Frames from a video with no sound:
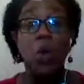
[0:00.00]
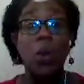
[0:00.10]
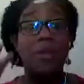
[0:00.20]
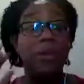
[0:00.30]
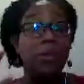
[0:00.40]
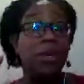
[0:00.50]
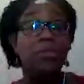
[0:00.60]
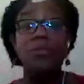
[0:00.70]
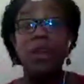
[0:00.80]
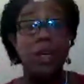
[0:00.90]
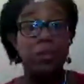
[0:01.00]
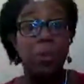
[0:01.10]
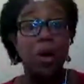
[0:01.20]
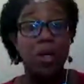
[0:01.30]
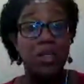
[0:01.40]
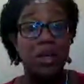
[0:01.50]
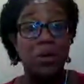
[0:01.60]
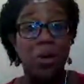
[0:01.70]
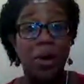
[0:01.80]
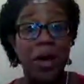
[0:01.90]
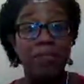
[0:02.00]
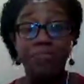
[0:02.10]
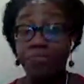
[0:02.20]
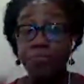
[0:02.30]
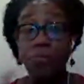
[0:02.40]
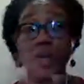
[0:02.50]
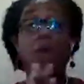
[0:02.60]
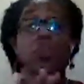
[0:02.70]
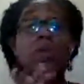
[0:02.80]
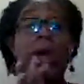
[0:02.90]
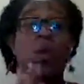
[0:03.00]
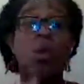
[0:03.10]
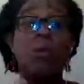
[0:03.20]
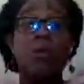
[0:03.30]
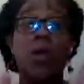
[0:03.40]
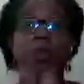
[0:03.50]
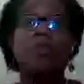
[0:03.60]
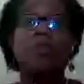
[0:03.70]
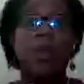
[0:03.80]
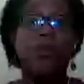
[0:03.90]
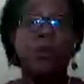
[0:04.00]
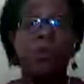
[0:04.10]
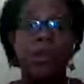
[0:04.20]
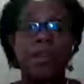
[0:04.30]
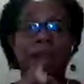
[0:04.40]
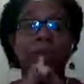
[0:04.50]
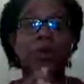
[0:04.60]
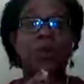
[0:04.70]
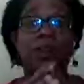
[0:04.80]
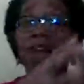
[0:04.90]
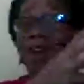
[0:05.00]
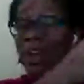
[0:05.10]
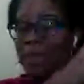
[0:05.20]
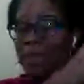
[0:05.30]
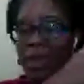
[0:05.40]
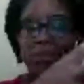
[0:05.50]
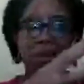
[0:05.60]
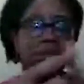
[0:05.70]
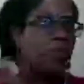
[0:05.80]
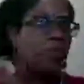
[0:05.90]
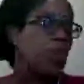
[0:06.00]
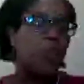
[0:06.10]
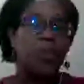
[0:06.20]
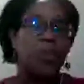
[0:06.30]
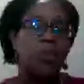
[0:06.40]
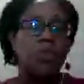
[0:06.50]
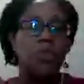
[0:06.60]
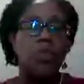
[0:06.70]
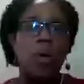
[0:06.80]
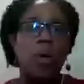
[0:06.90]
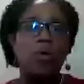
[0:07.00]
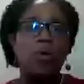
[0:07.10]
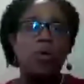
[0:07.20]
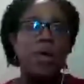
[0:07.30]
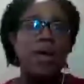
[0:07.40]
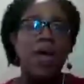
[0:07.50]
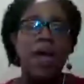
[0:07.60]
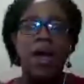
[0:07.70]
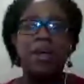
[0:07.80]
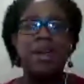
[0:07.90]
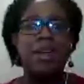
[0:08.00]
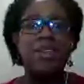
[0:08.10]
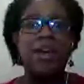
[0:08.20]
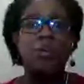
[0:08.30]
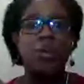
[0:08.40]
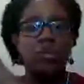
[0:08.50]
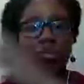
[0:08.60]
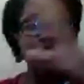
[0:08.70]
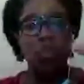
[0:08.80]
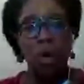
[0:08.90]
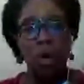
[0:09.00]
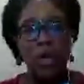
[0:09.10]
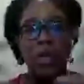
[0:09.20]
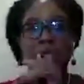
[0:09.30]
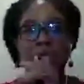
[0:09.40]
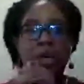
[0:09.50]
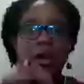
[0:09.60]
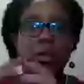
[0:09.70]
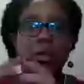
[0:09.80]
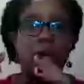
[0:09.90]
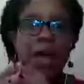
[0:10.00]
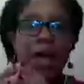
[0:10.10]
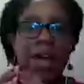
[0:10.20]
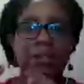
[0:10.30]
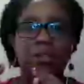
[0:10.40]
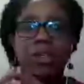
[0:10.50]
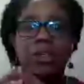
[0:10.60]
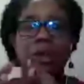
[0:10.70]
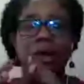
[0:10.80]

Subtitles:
whether it be affiliate marketing. All right. So I hope you've gotten value from this, and I want you to take this thought with you throughout the week. As I said, we're truncating our lives,